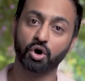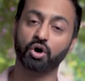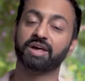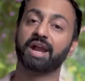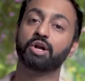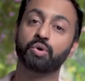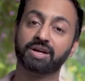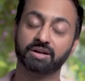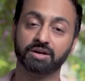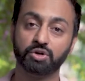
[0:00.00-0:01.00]
Or can I do it
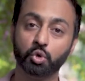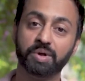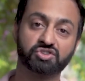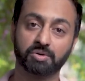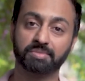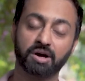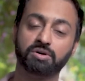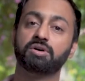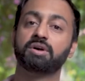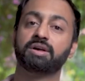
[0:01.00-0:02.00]
2 weeks from
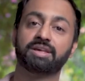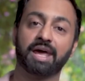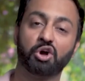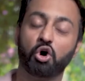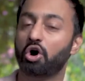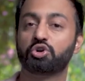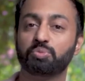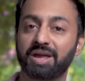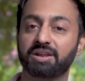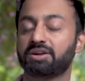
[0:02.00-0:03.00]
now? Can I
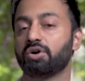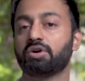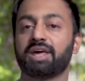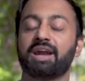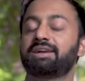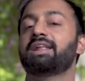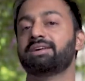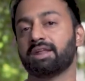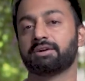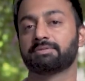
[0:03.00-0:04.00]
automate it or can I
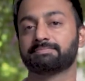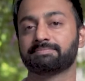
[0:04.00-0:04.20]
delegate it?